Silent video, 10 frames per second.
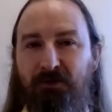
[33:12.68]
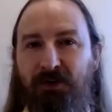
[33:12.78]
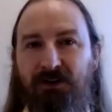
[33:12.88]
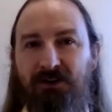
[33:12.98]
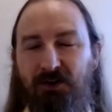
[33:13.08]

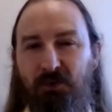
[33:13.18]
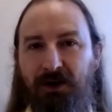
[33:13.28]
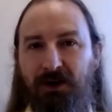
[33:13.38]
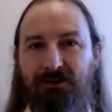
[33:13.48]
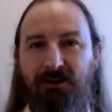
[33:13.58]
found a good
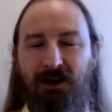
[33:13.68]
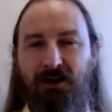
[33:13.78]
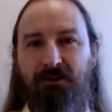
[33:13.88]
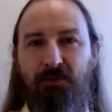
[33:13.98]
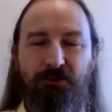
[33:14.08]
way to
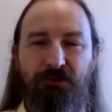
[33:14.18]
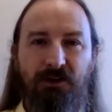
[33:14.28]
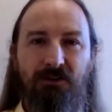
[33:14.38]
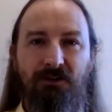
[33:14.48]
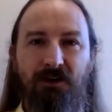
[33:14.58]
connect machine
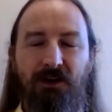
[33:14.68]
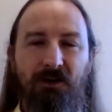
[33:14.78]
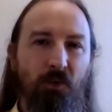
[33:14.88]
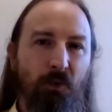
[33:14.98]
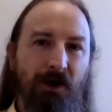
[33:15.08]
learning
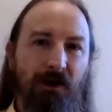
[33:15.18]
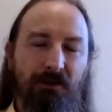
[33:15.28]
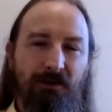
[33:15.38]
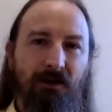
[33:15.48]
with